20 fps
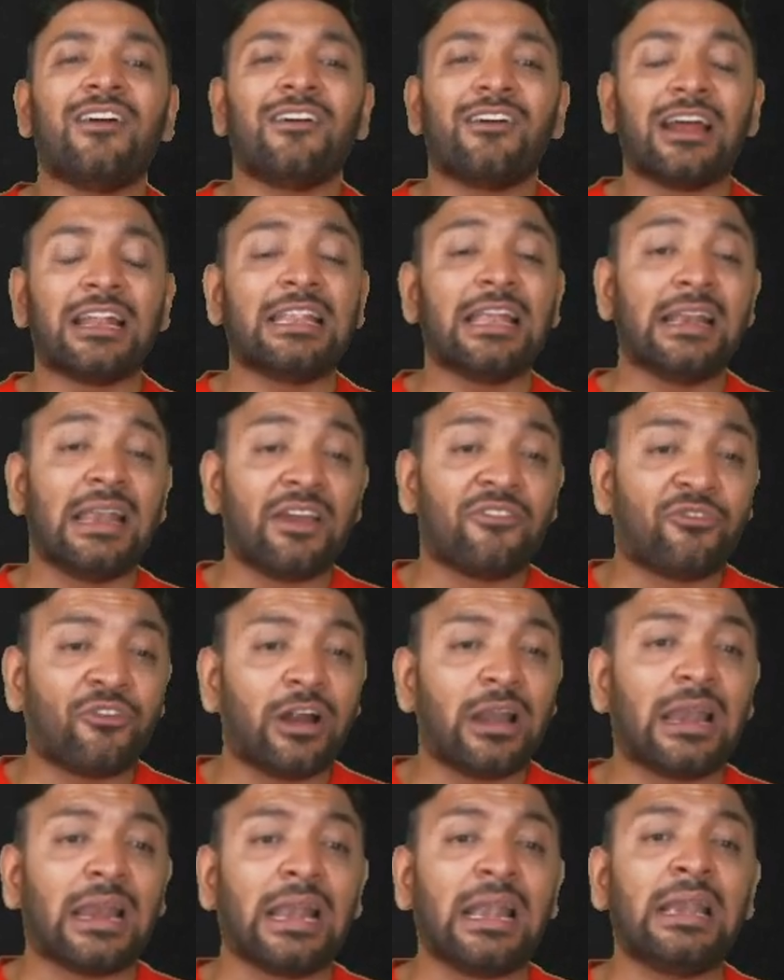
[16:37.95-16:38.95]
and the
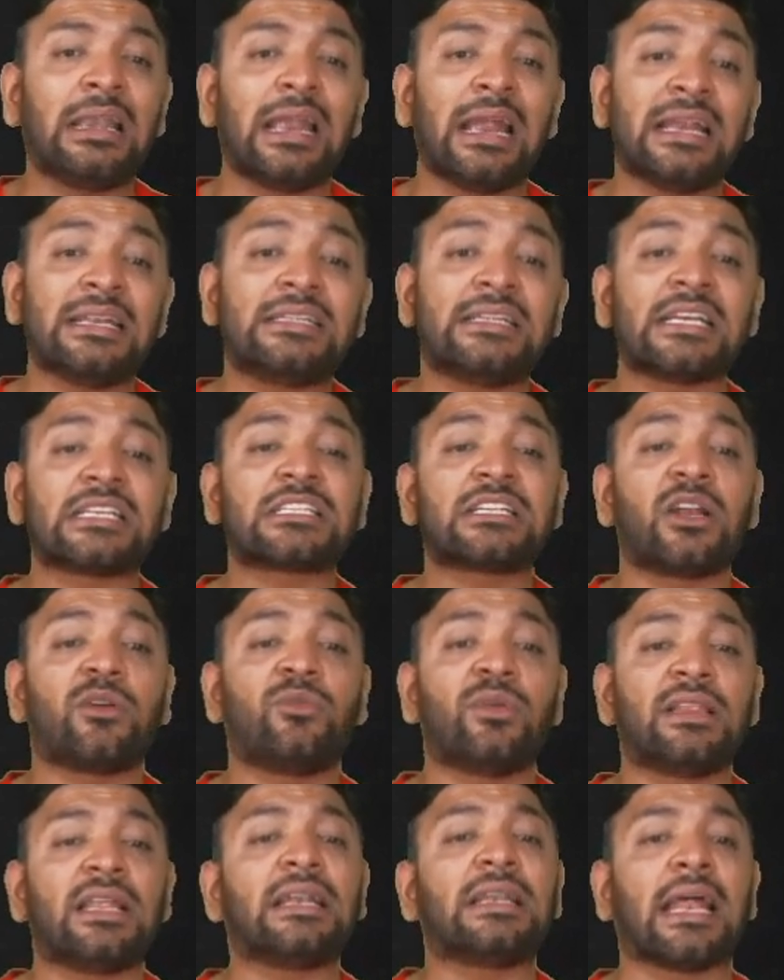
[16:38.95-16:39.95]
deferred rent adjusted
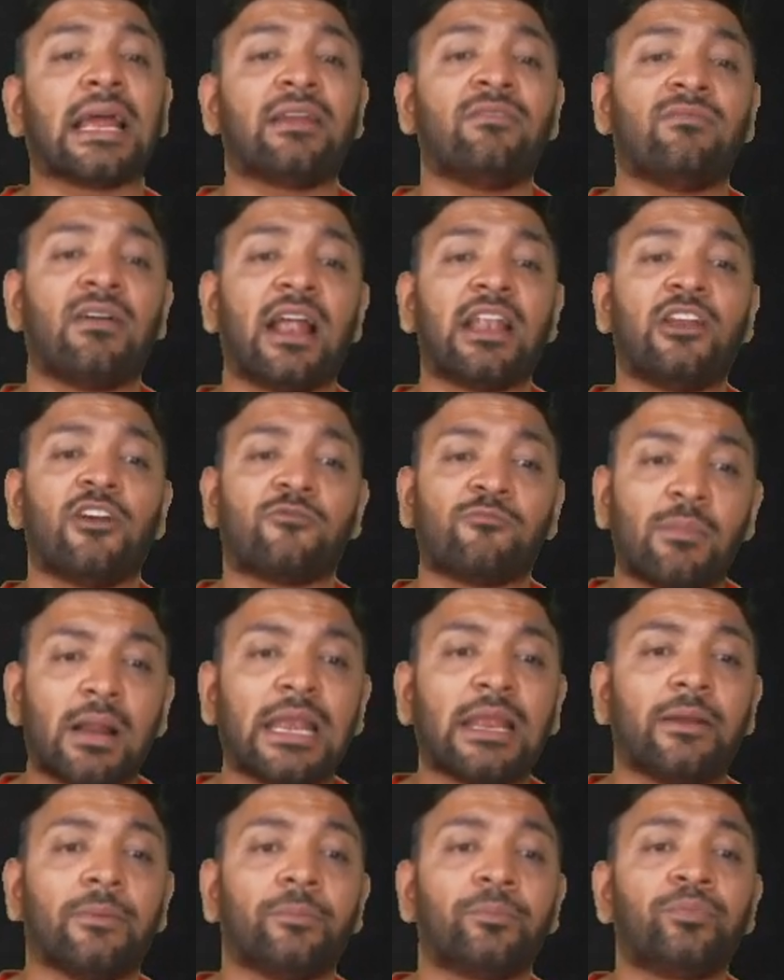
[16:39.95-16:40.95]
with the time value of money.